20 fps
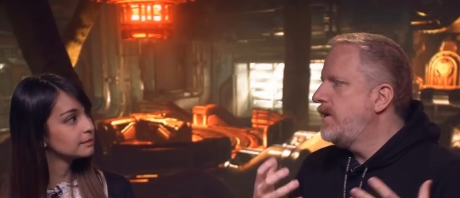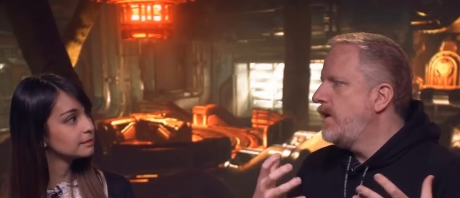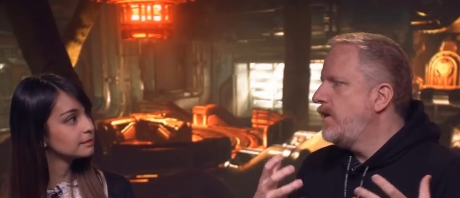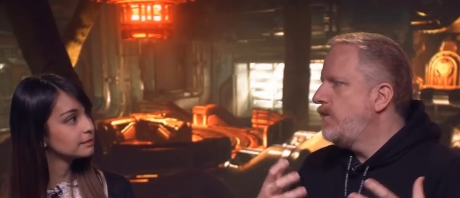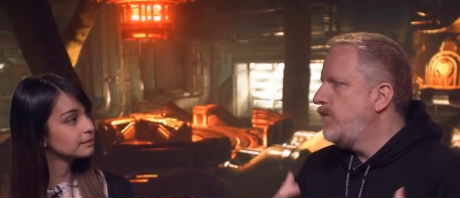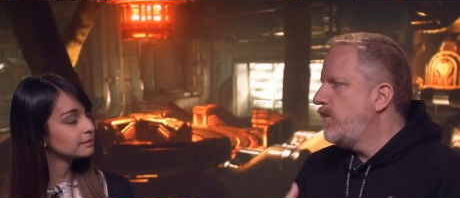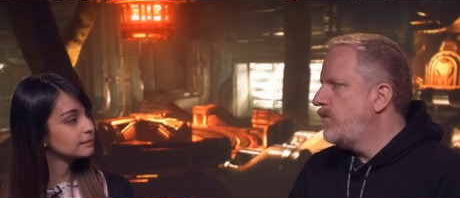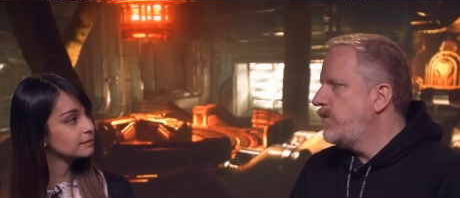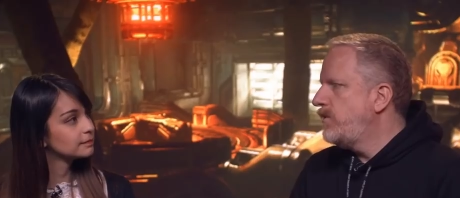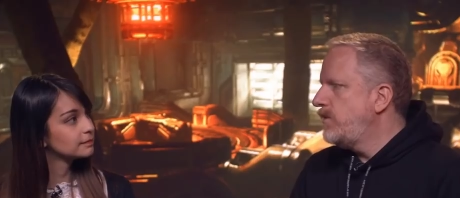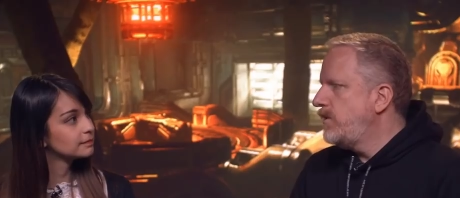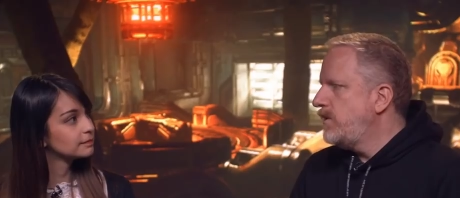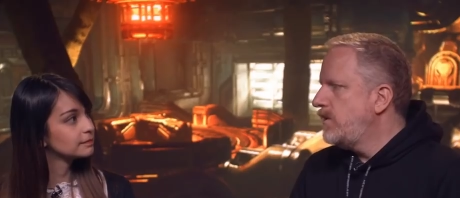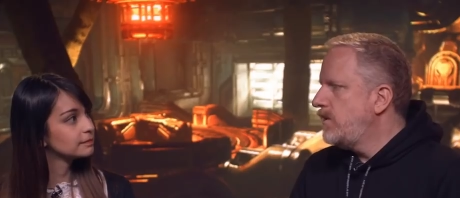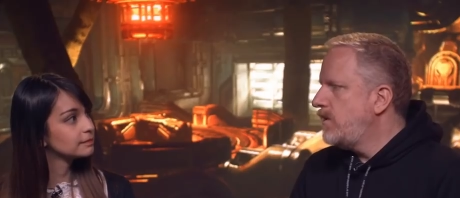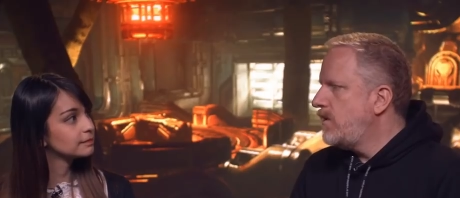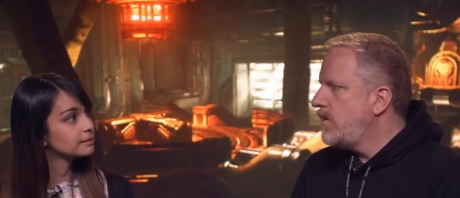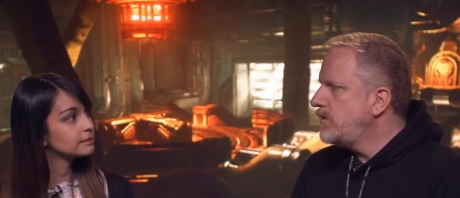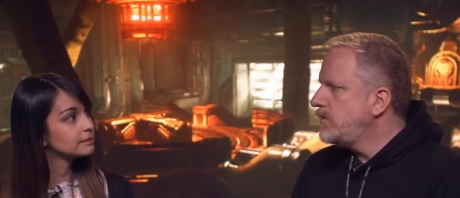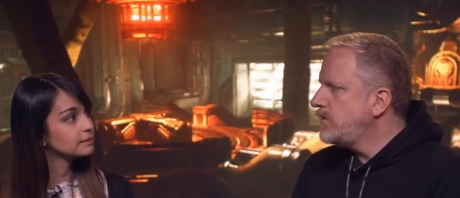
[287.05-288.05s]
Speaker 1: and what we're doing in the
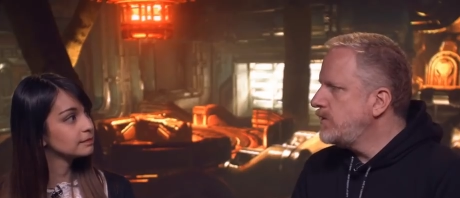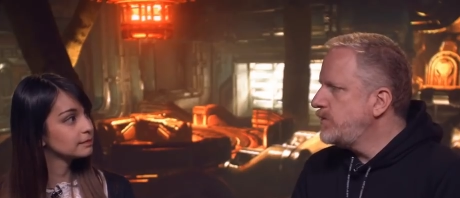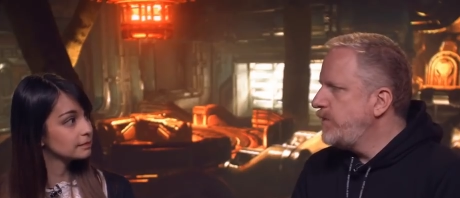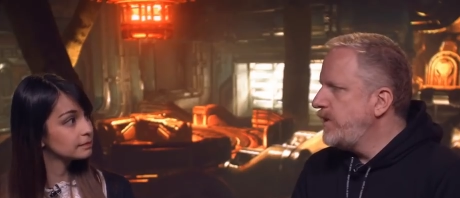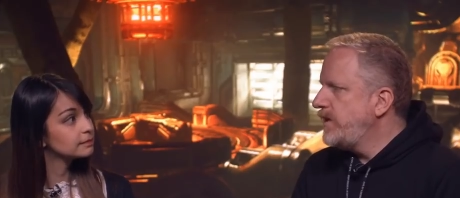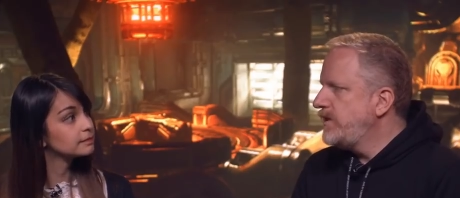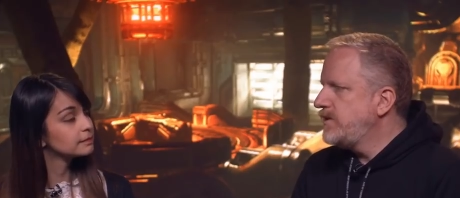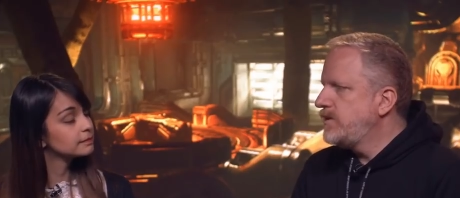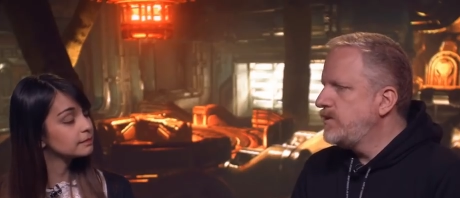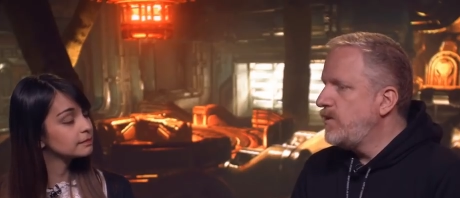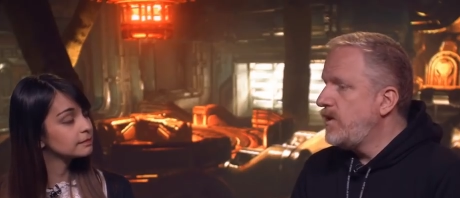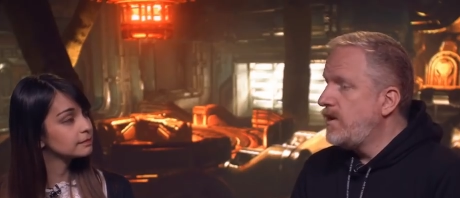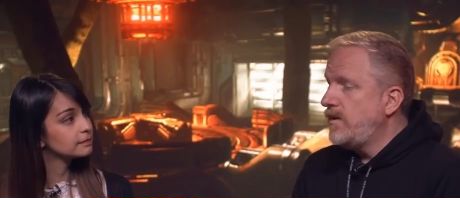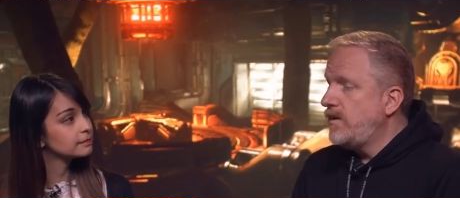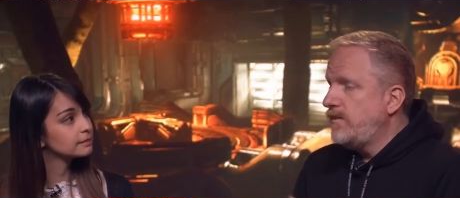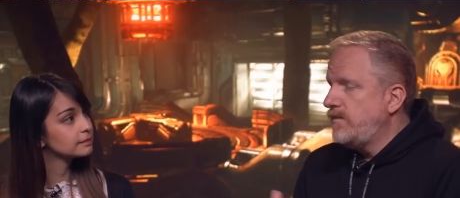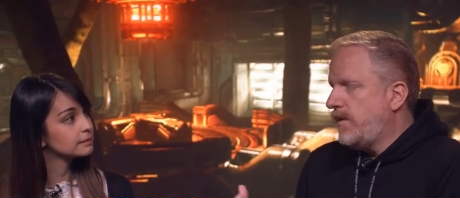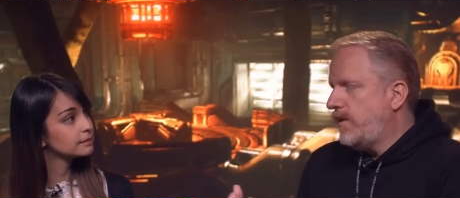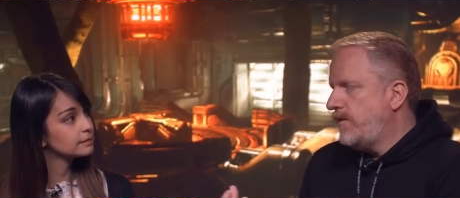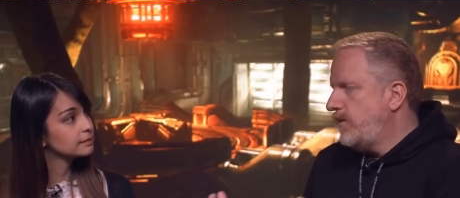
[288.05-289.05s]
console space as well,
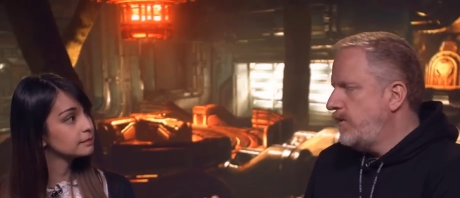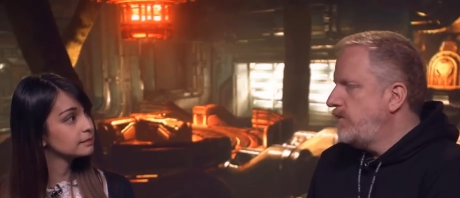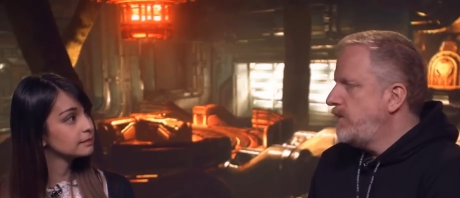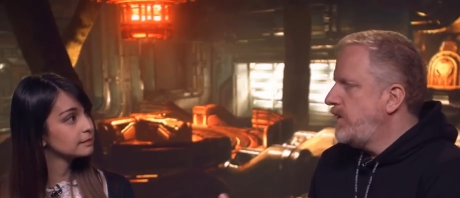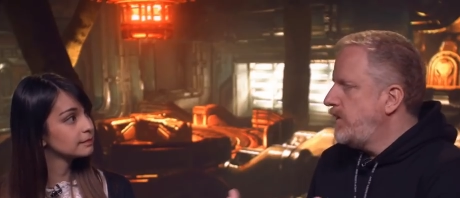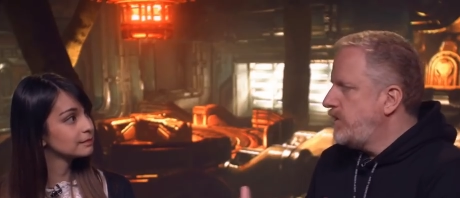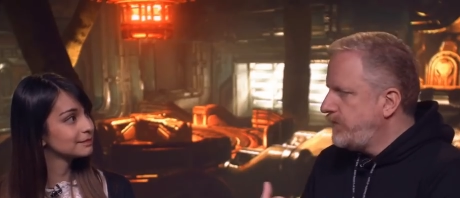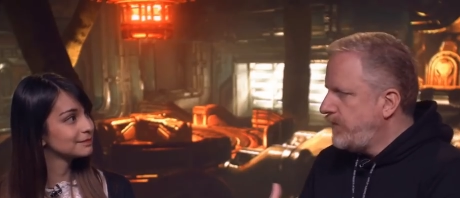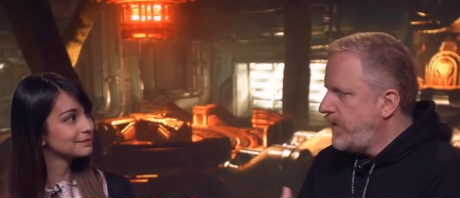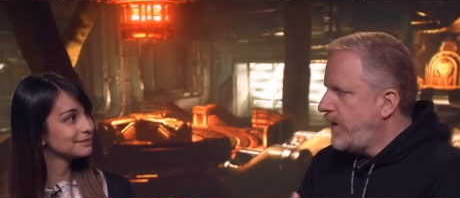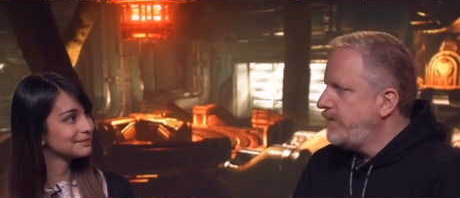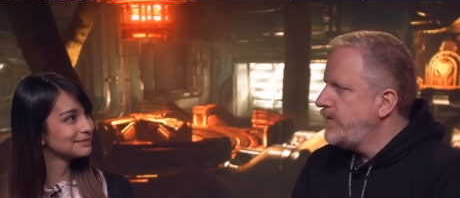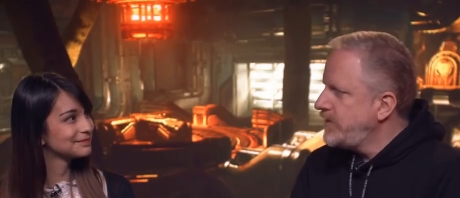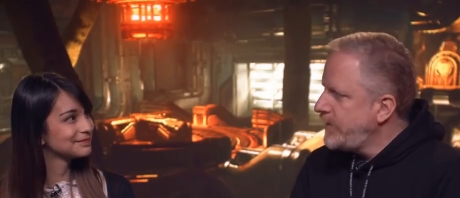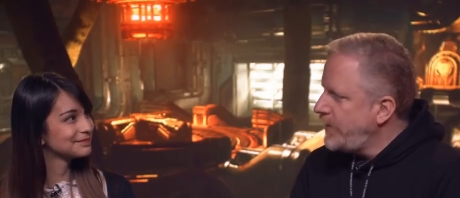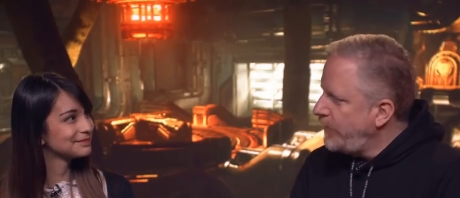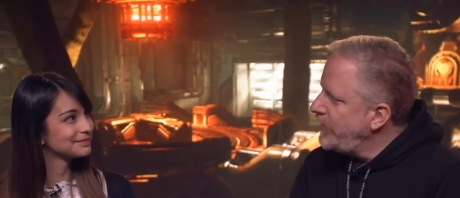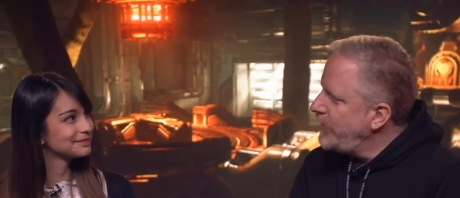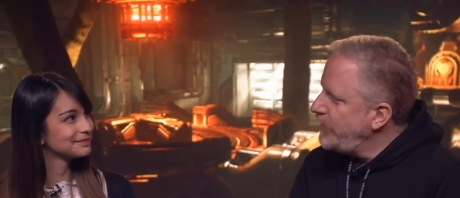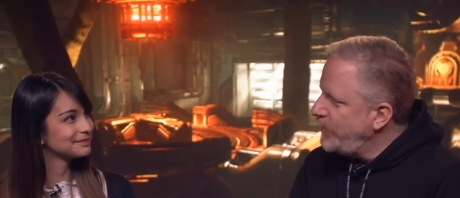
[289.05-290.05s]
and although Gears 5 is
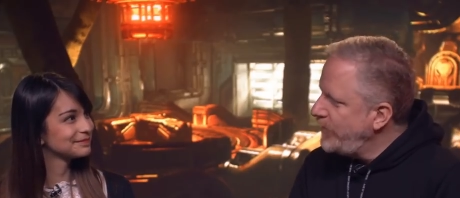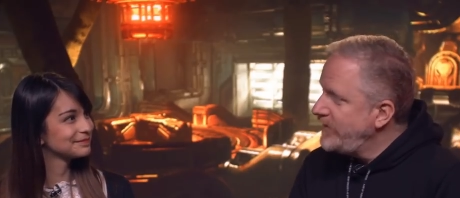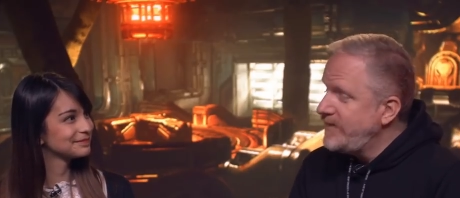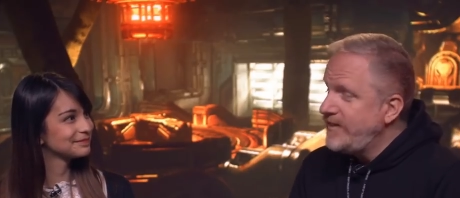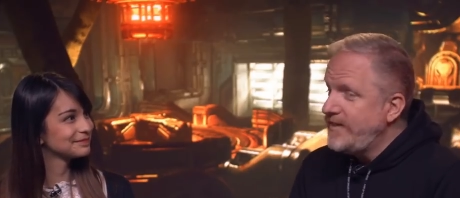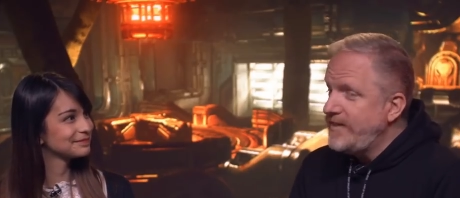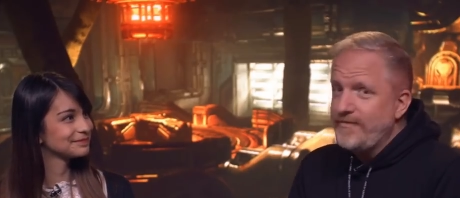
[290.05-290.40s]
coming to PC,